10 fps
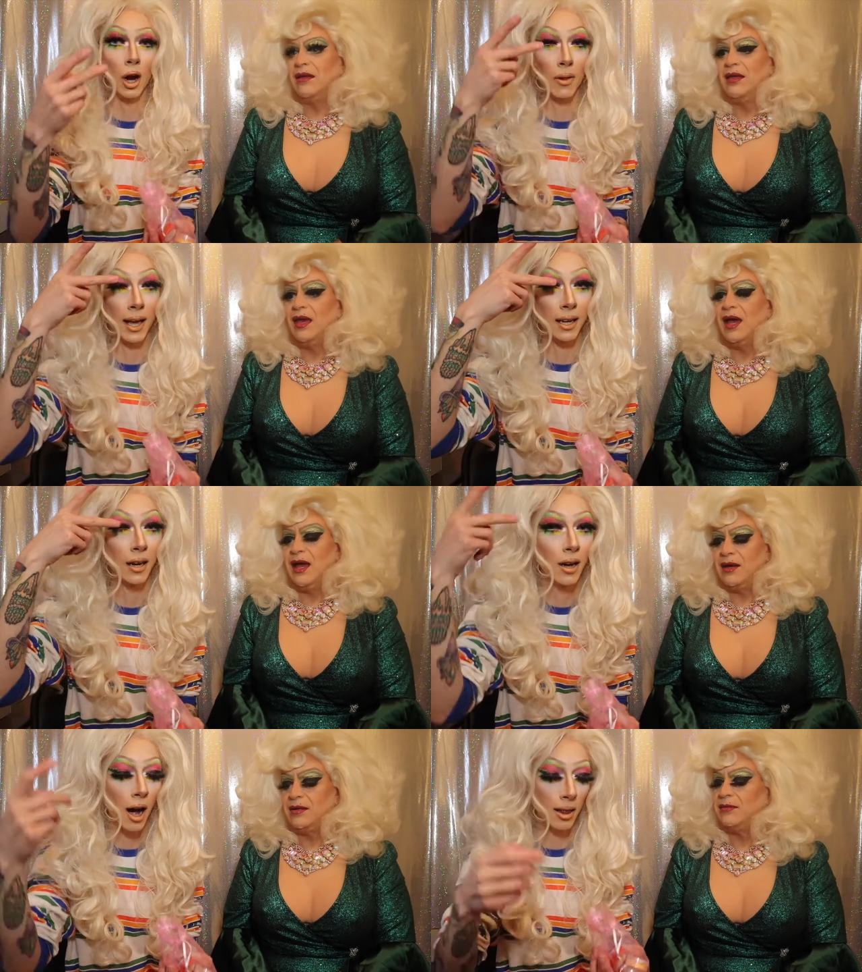Speaker 1: know, like
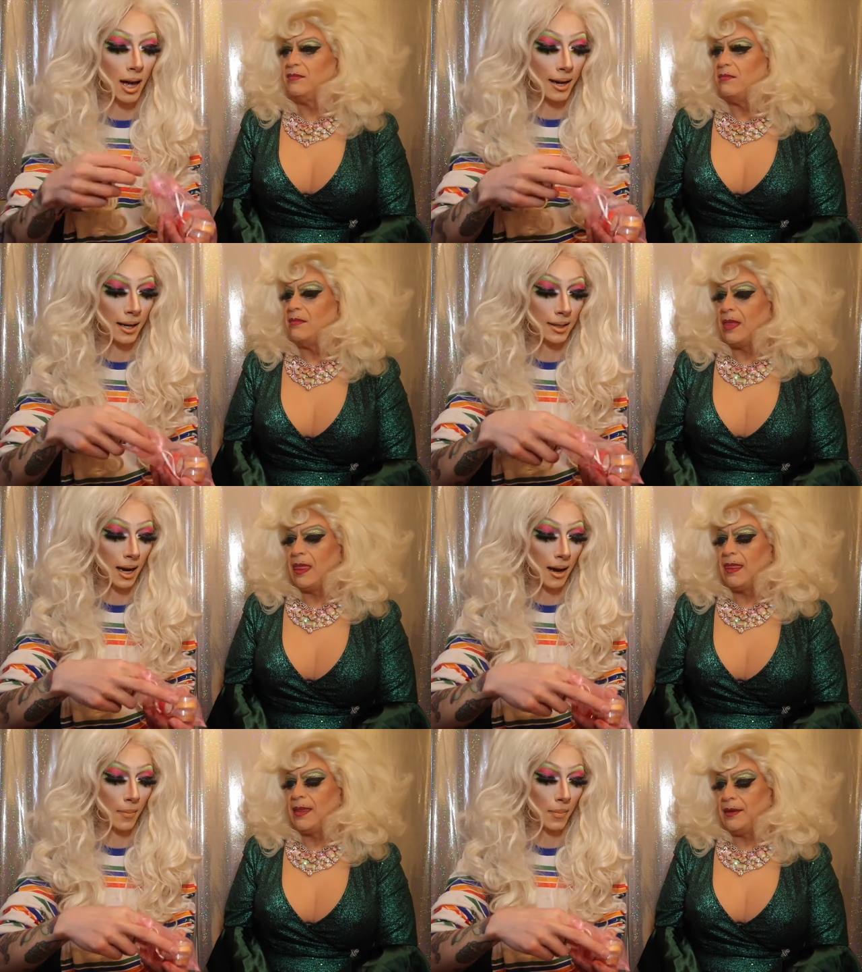yeah. a line on
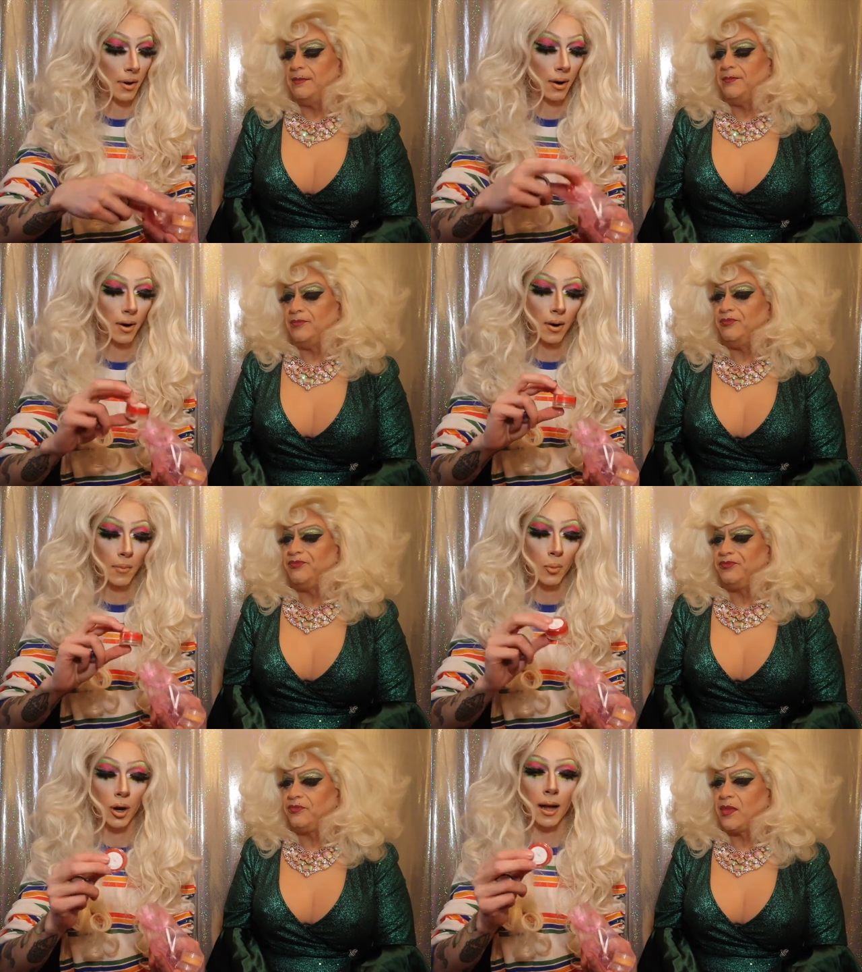top. Mm -hmm.
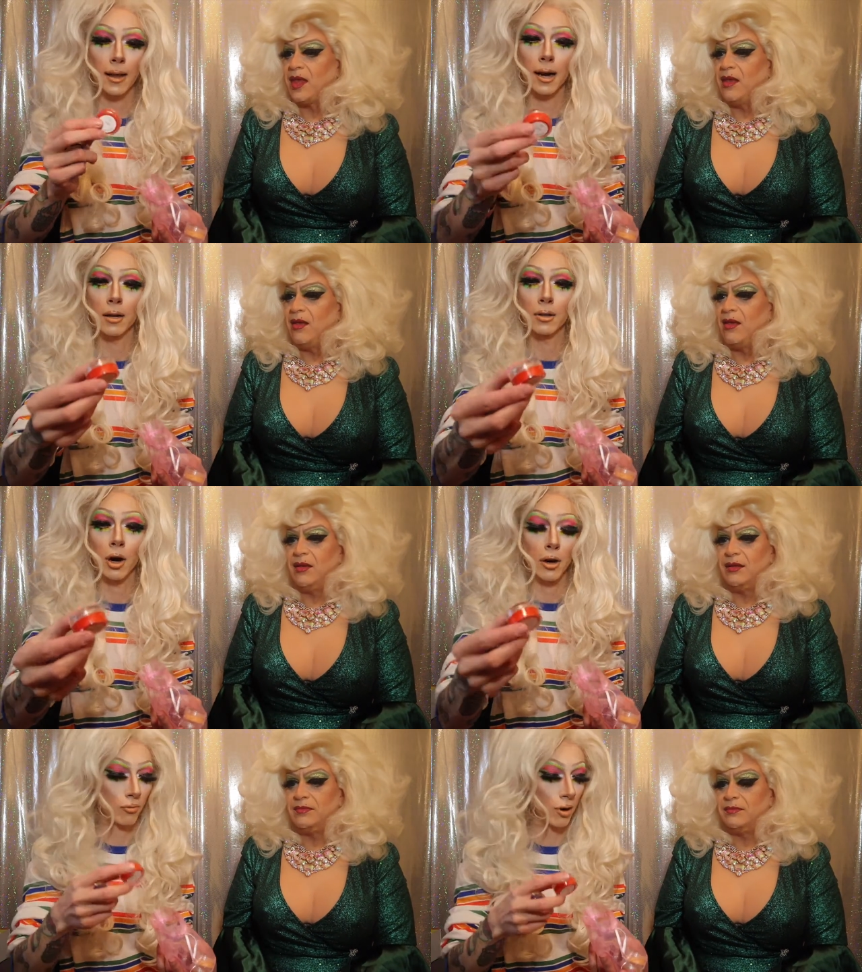We got like a
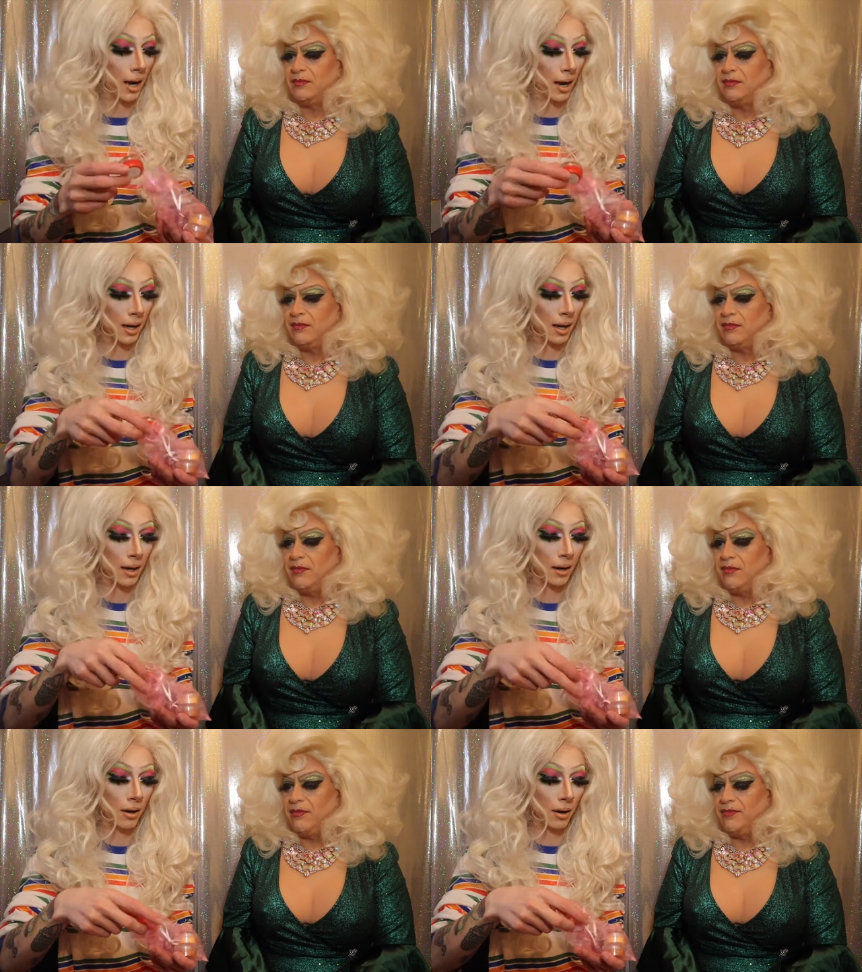dark
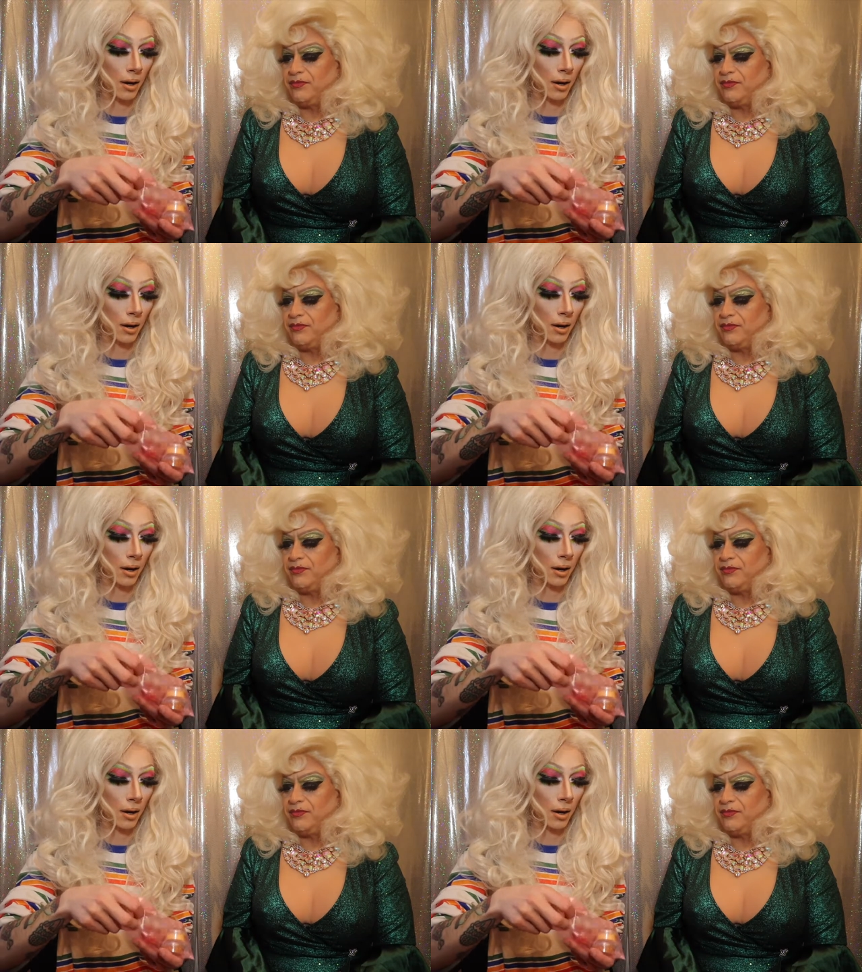red.